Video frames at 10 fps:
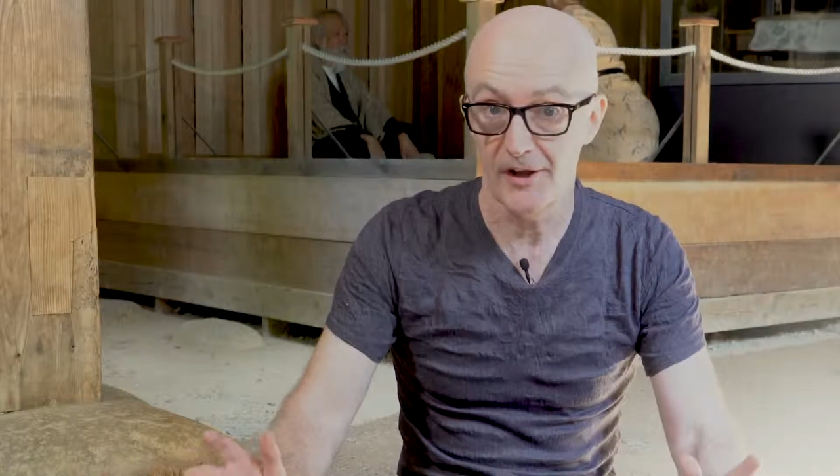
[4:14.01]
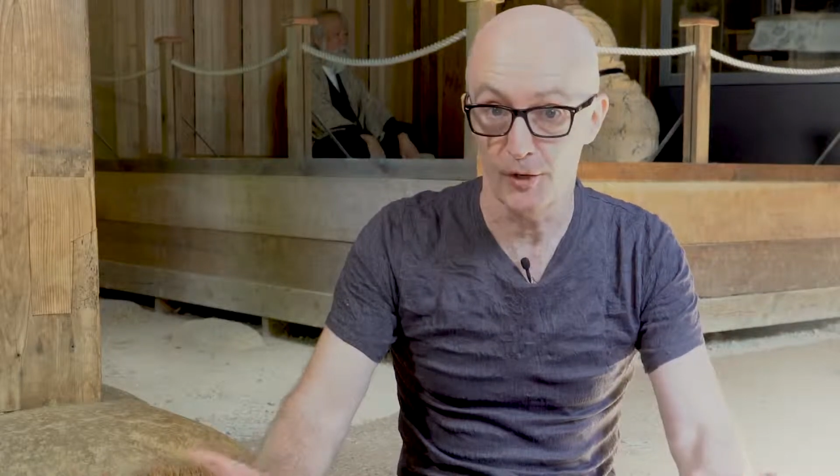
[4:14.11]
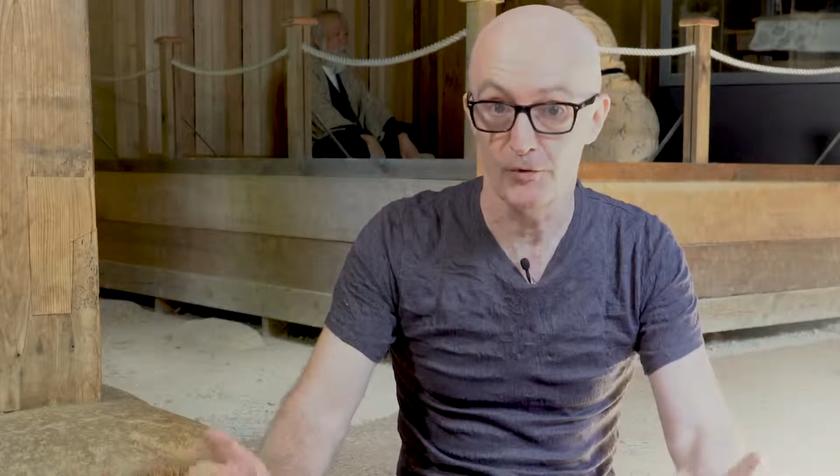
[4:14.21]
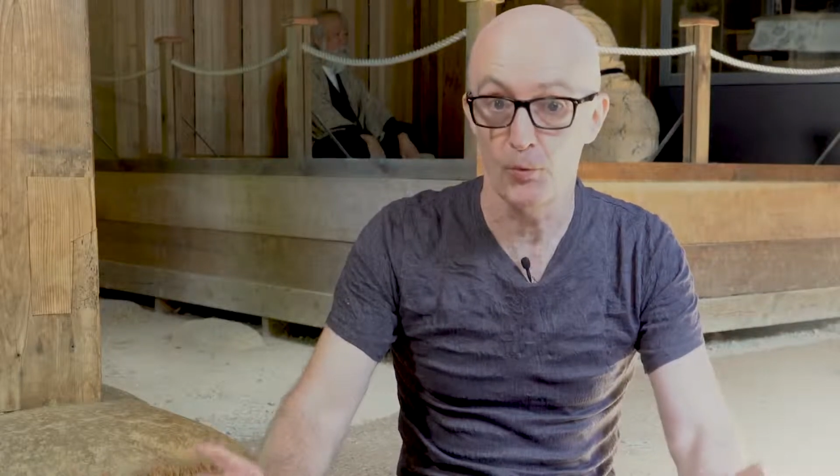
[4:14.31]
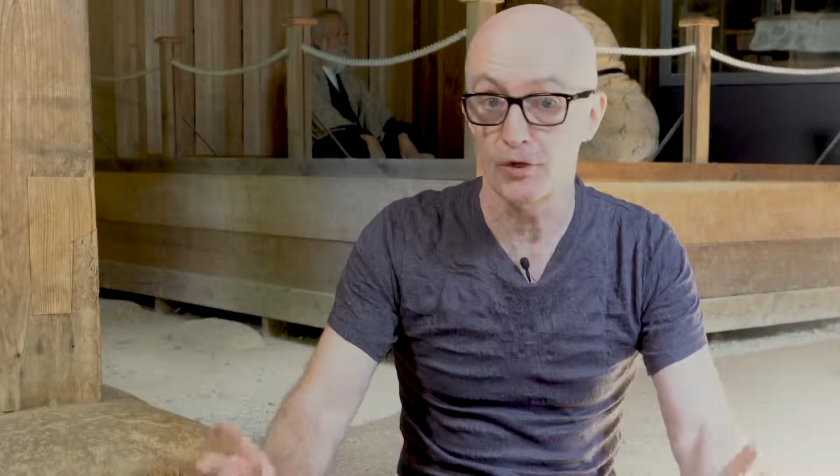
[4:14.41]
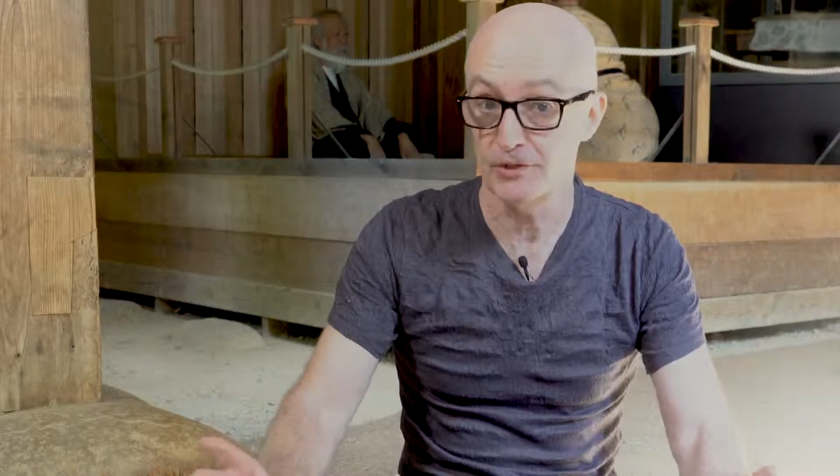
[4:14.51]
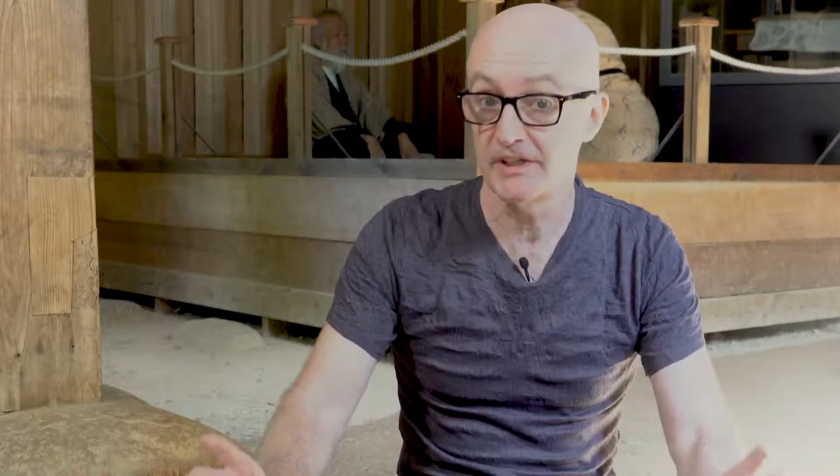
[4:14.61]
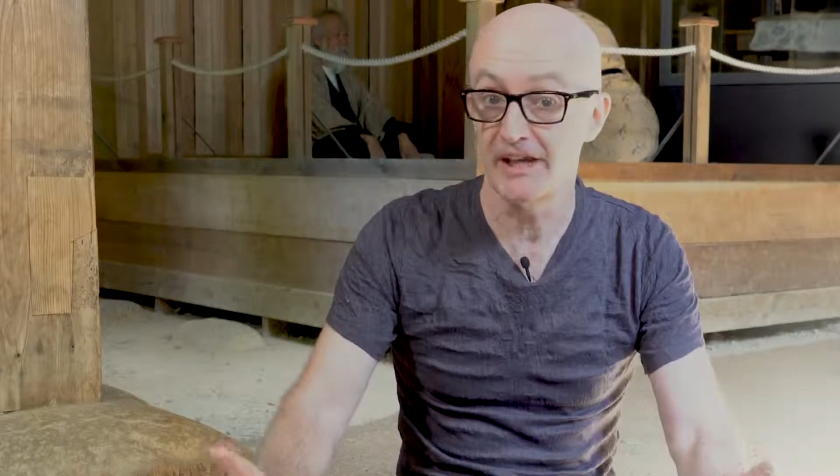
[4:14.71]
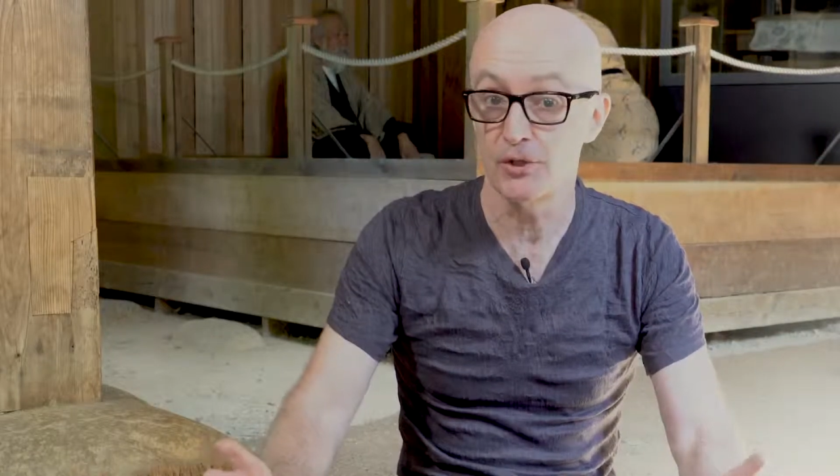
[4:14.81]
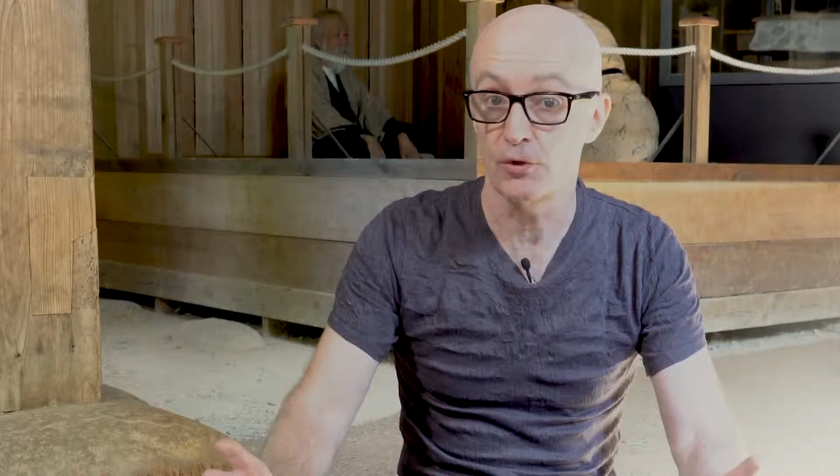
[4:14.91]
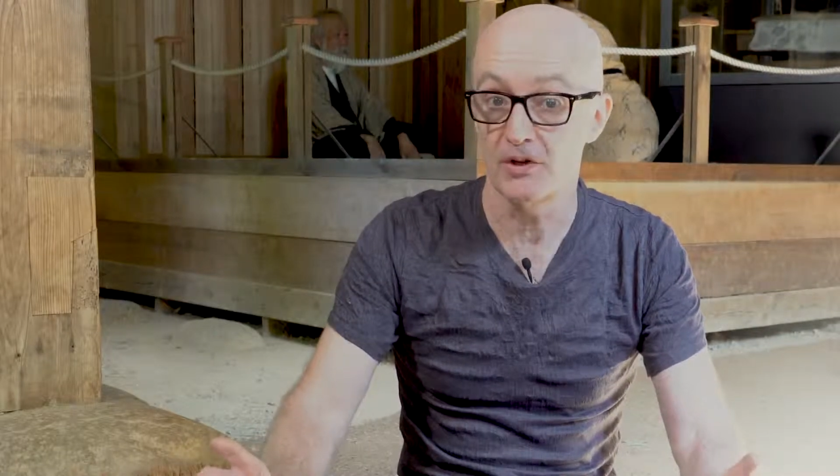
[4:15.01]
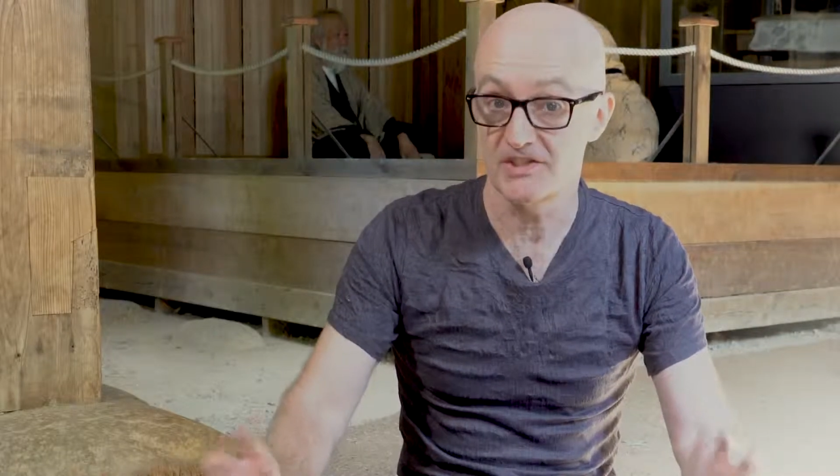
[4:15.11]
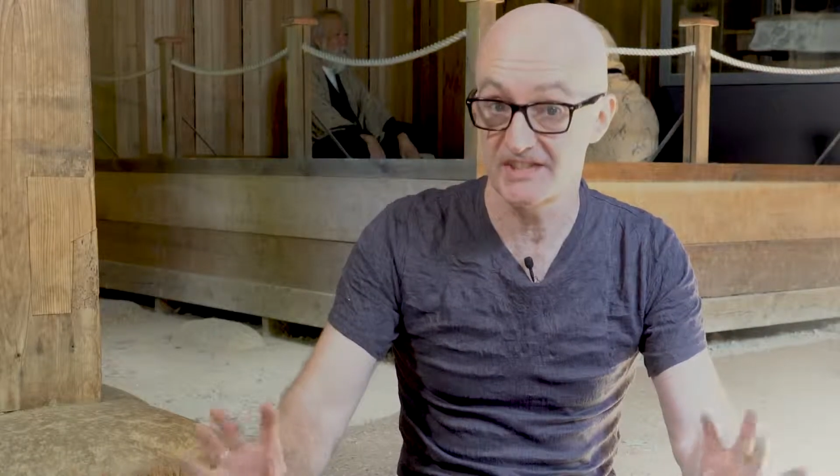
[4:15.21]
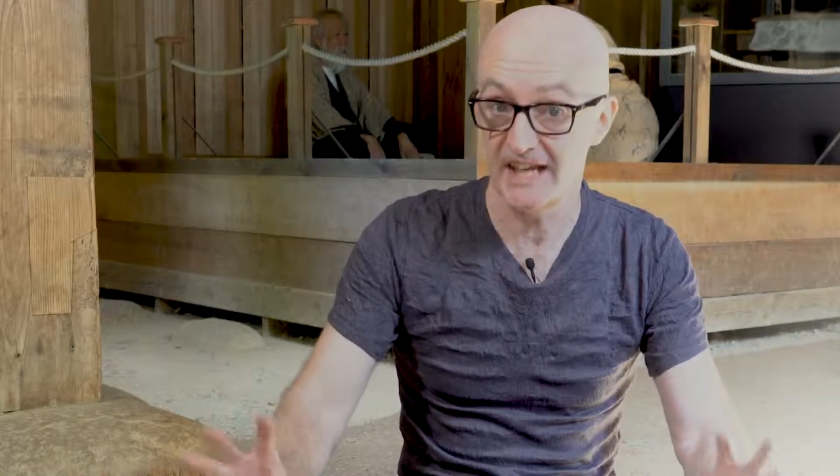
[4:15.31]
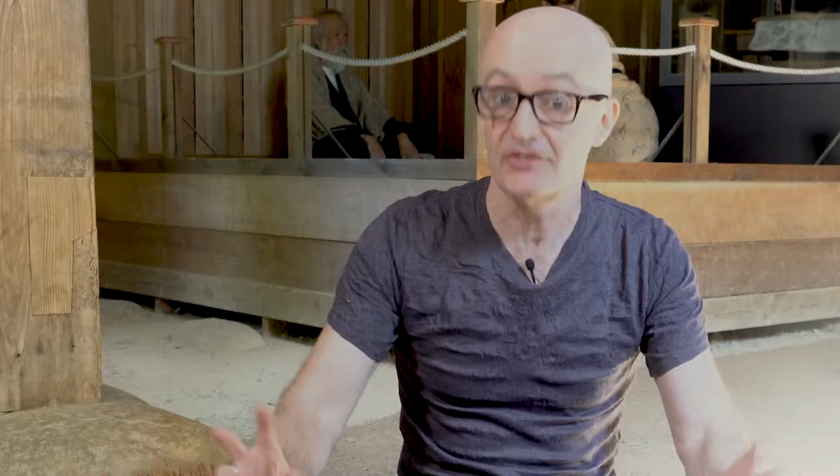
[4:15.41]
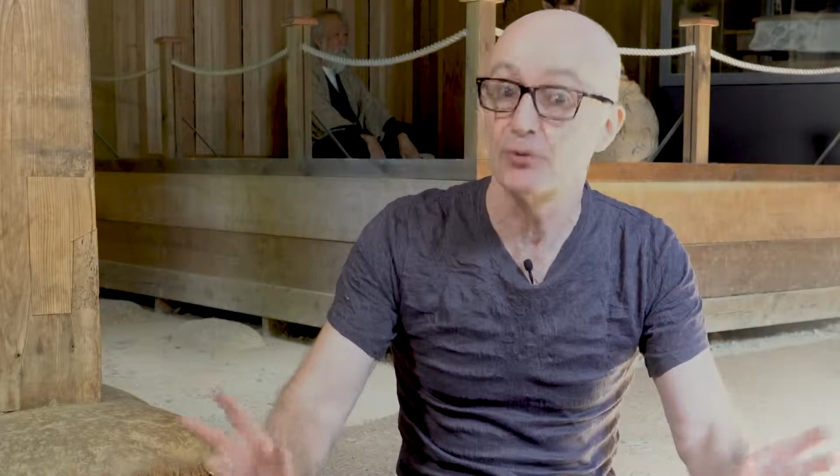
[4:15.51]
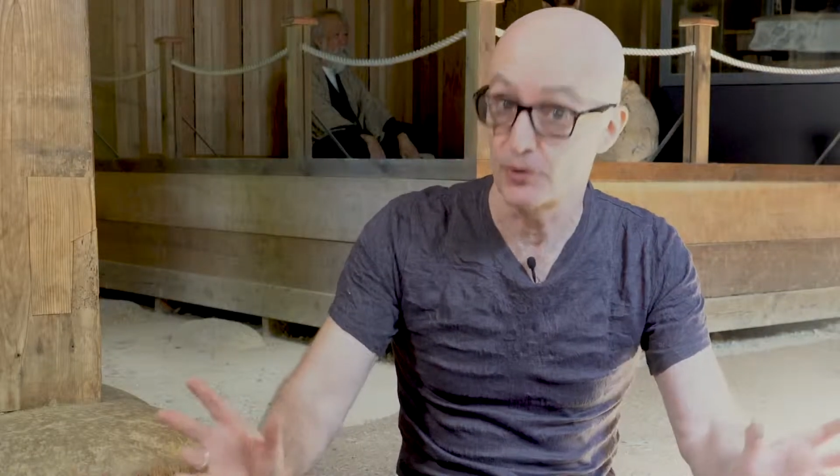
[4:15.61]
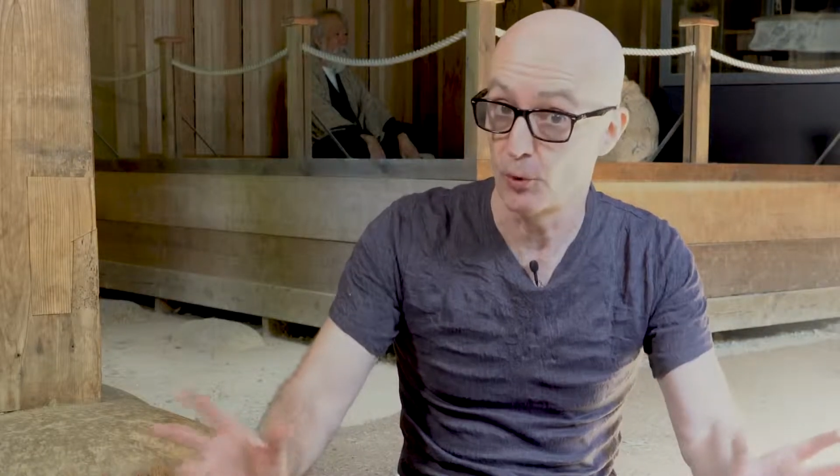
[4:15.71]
over what you get your estates or